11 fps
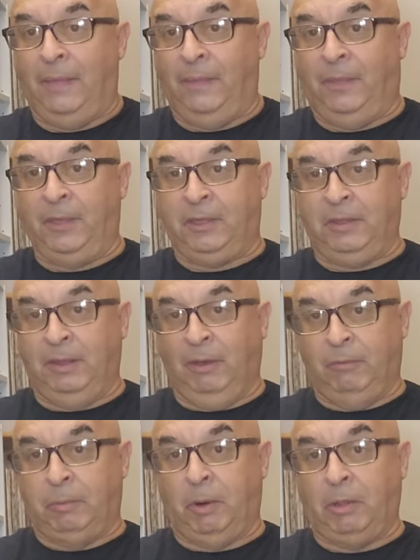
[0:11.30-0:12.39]
This
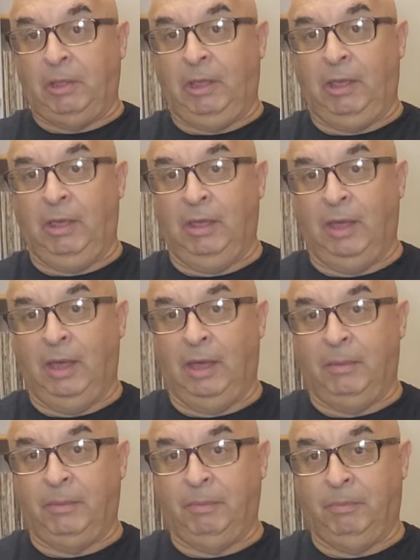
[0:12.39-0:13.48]
Elvis Presley
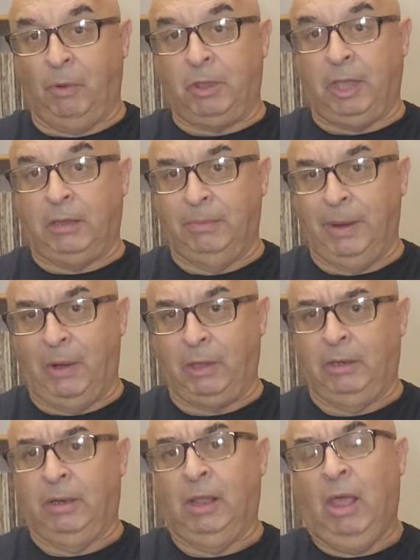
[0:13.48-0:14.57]
box set
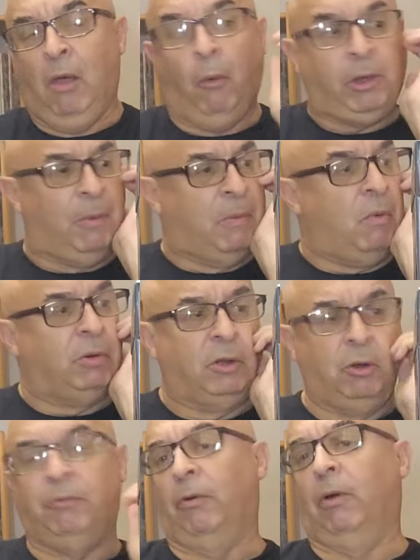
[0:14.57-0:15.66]
comparison, which I've been wanting to
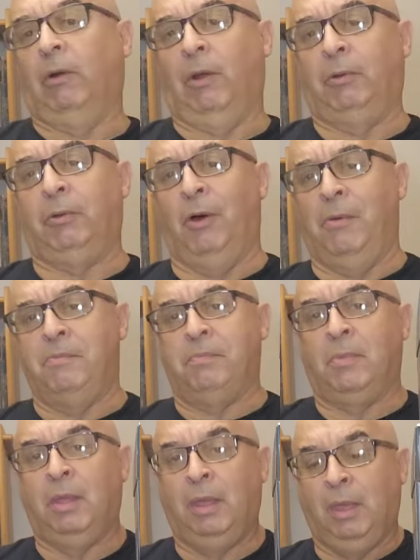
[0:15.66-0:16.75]
do for a long, long time.
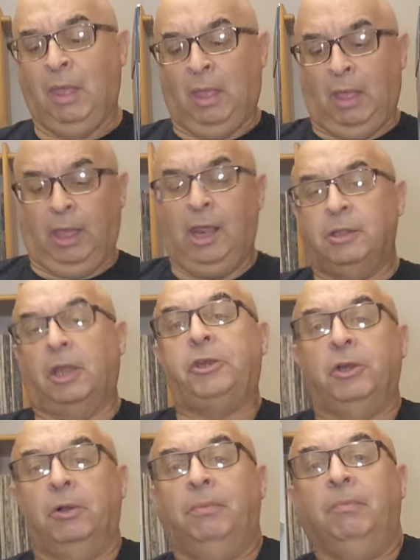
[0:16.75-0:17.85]
In a
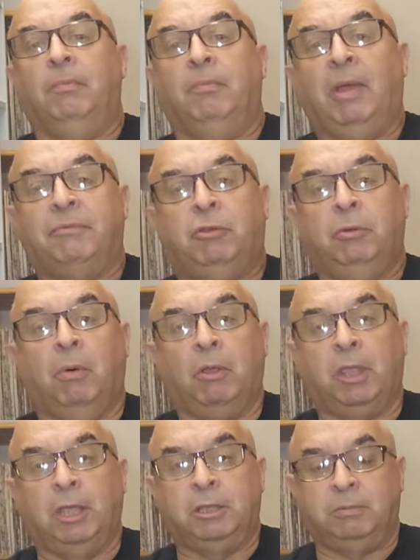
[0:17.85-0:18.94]
nutshell, we have two
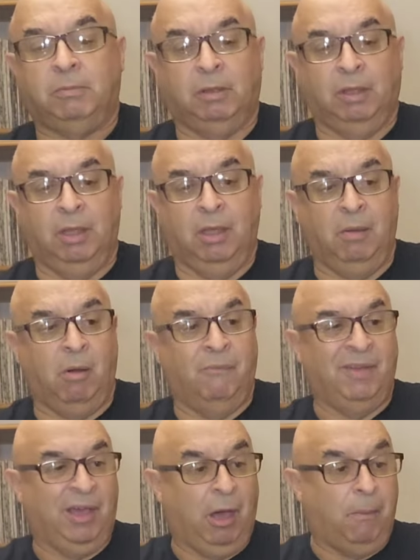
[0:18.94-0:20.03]
box sets of
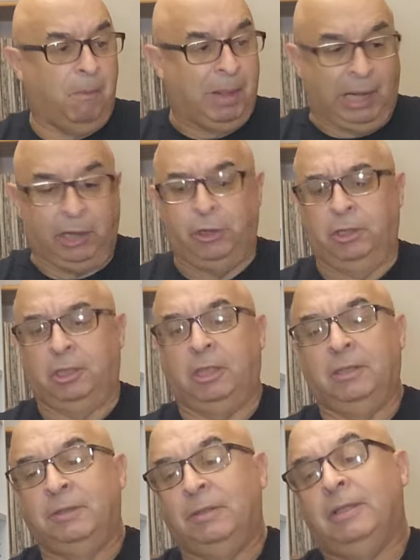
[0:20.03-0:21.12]
album collections.
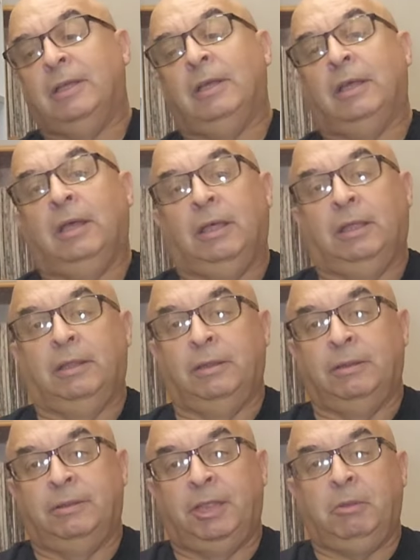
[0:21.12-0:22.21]

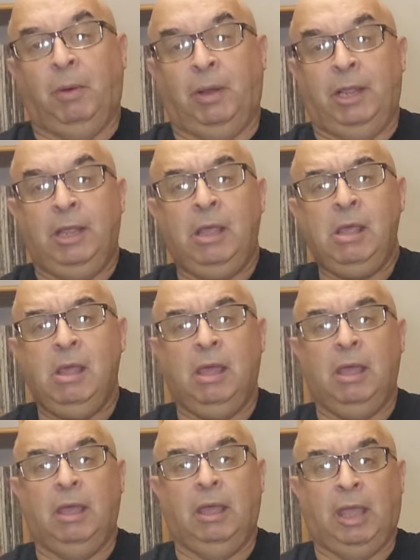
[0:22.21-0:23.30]
This one here
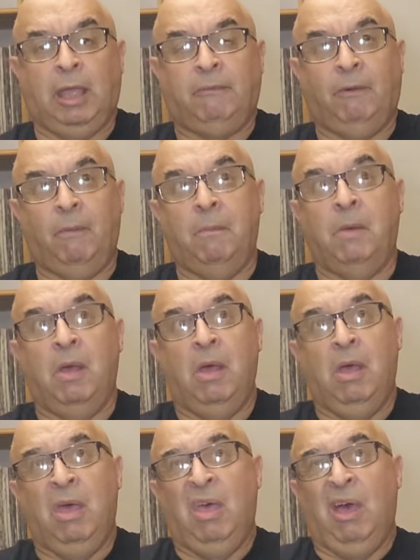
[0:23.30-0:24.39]
is from,
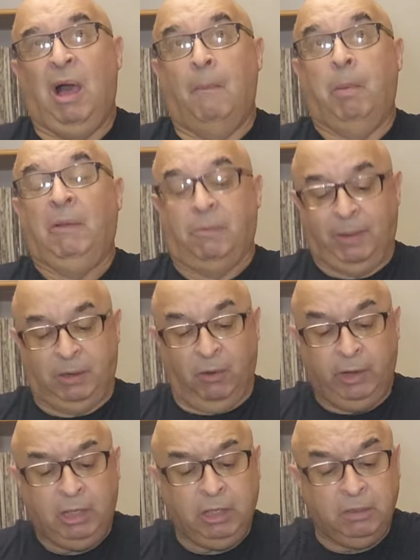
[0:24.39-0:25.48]
I believe, the
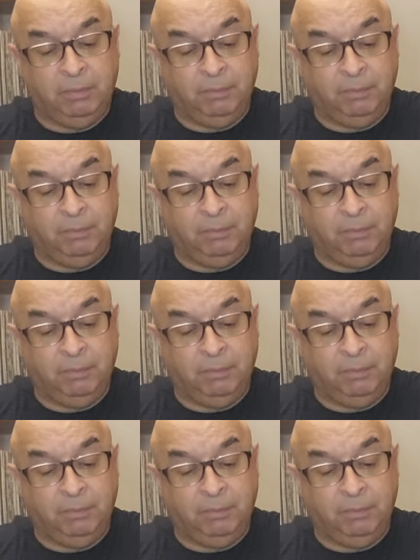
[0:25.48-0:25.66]
mid-90s.